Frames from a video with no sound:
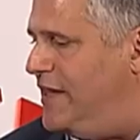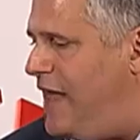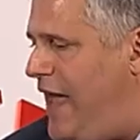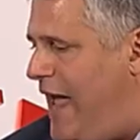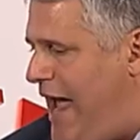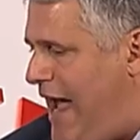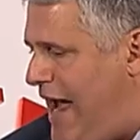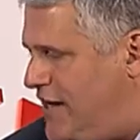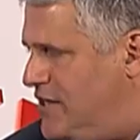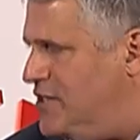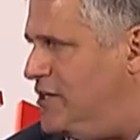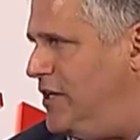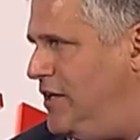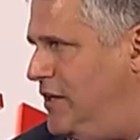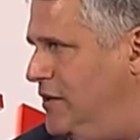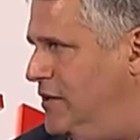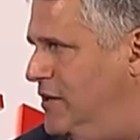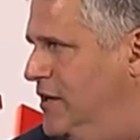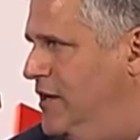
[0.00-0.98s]
the
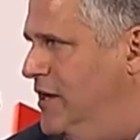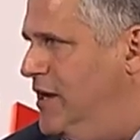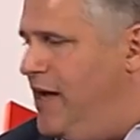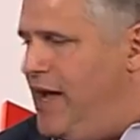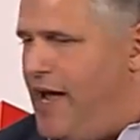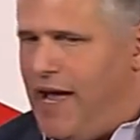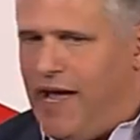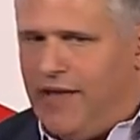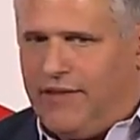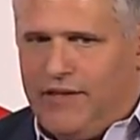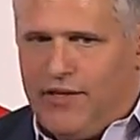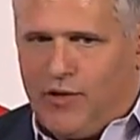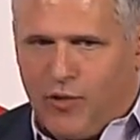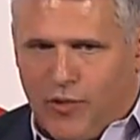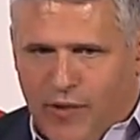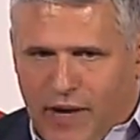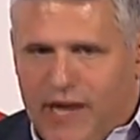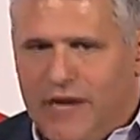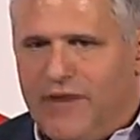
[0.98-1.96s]
acting and the
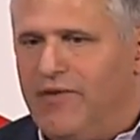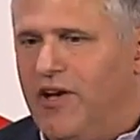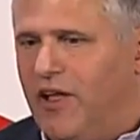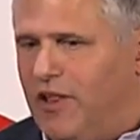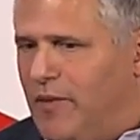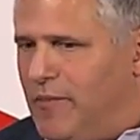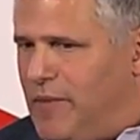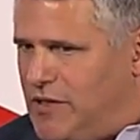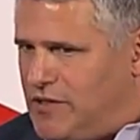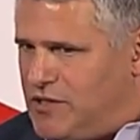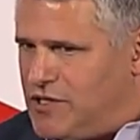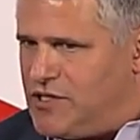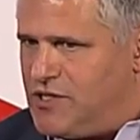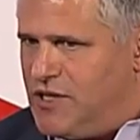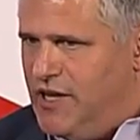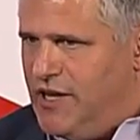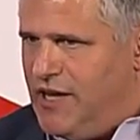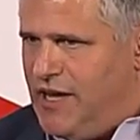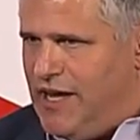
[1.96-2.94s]
creative elements
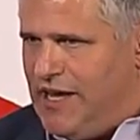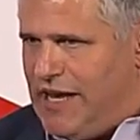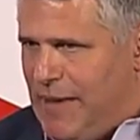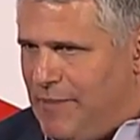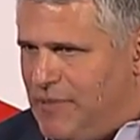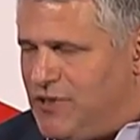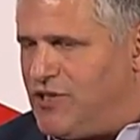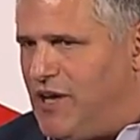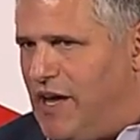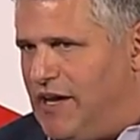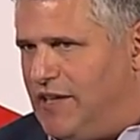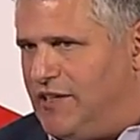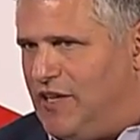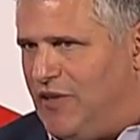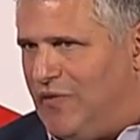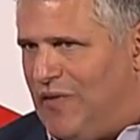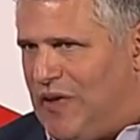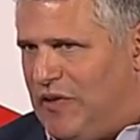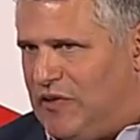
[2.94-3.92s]
in episodic
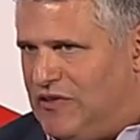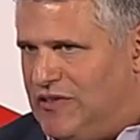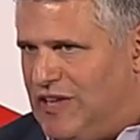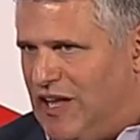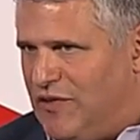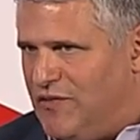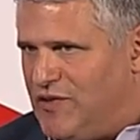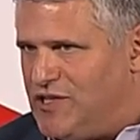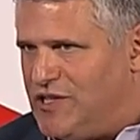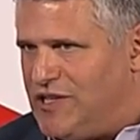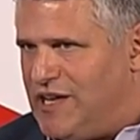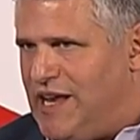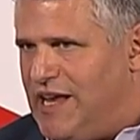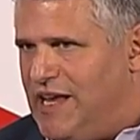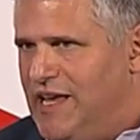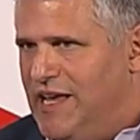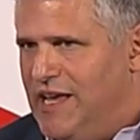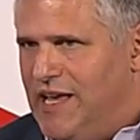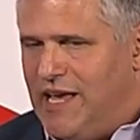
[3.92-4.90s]
television
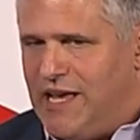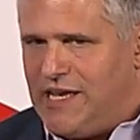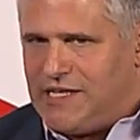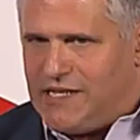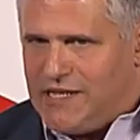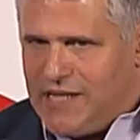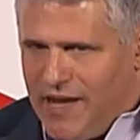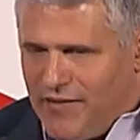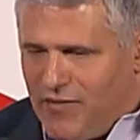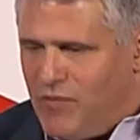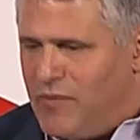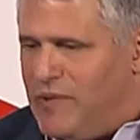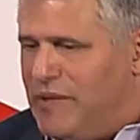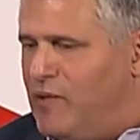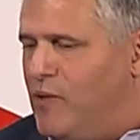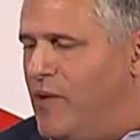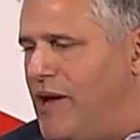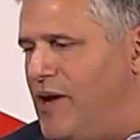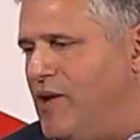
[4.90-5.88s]
today has never
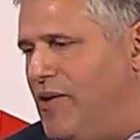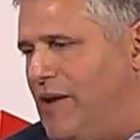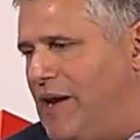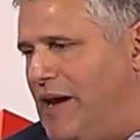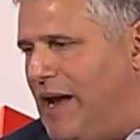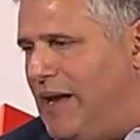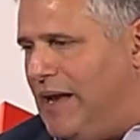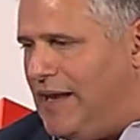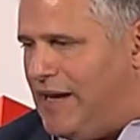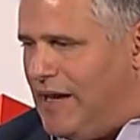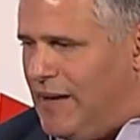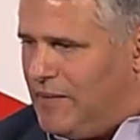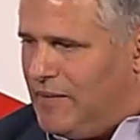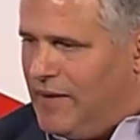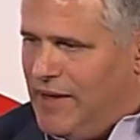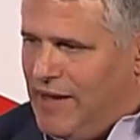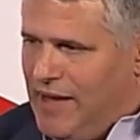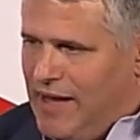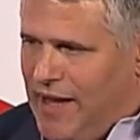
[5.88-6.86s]
been greater.
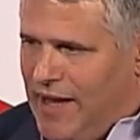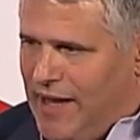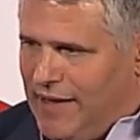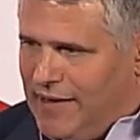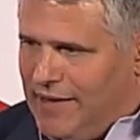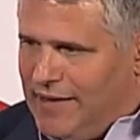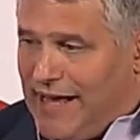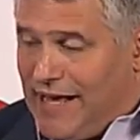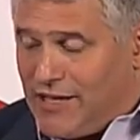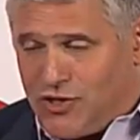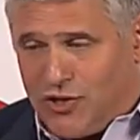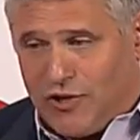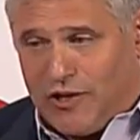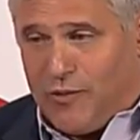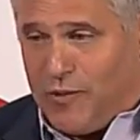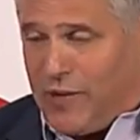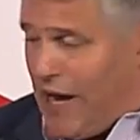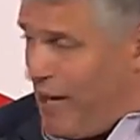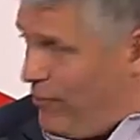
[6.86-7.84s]
And that's
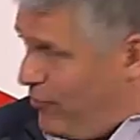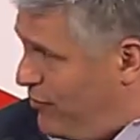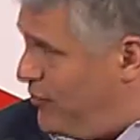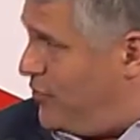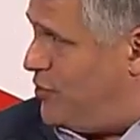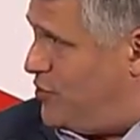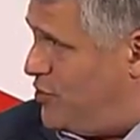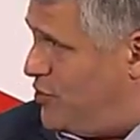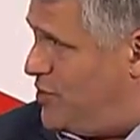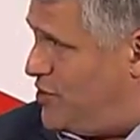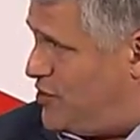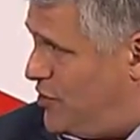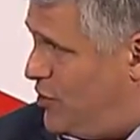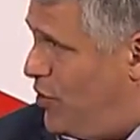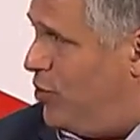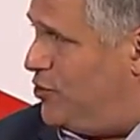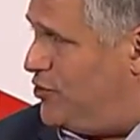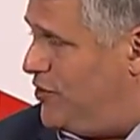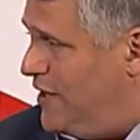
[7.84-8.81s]
certainly what I refer to as the
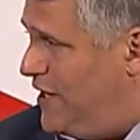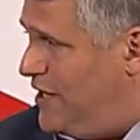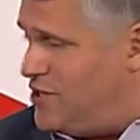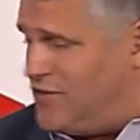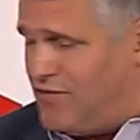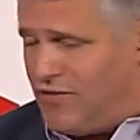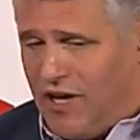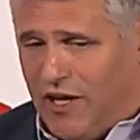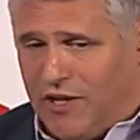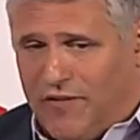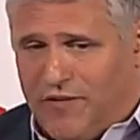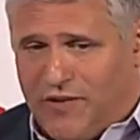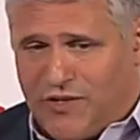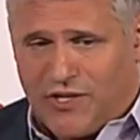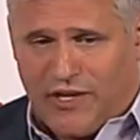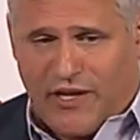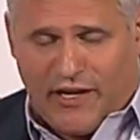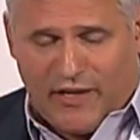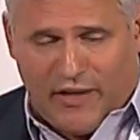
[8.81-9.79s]
golden age of
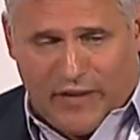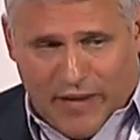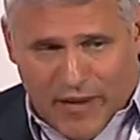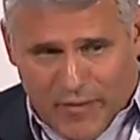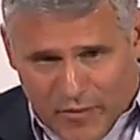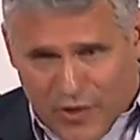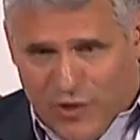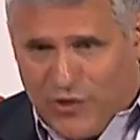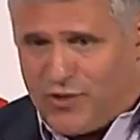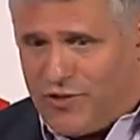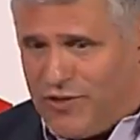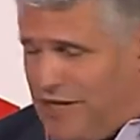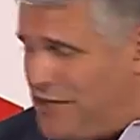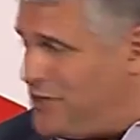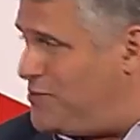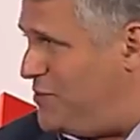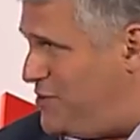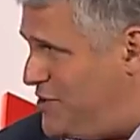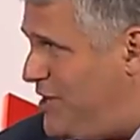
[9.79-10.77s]
television. I'm pretty sure
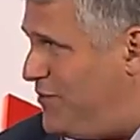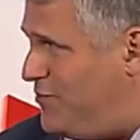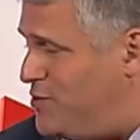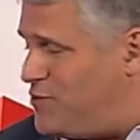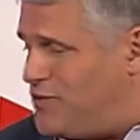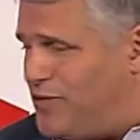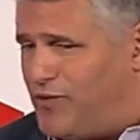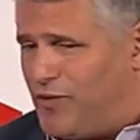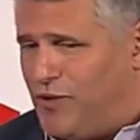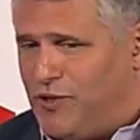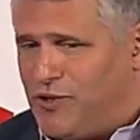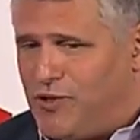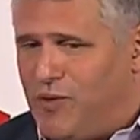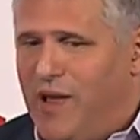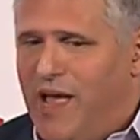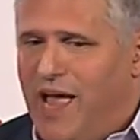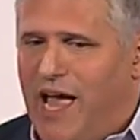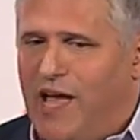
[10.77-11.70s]
that's what Jeff was referring to.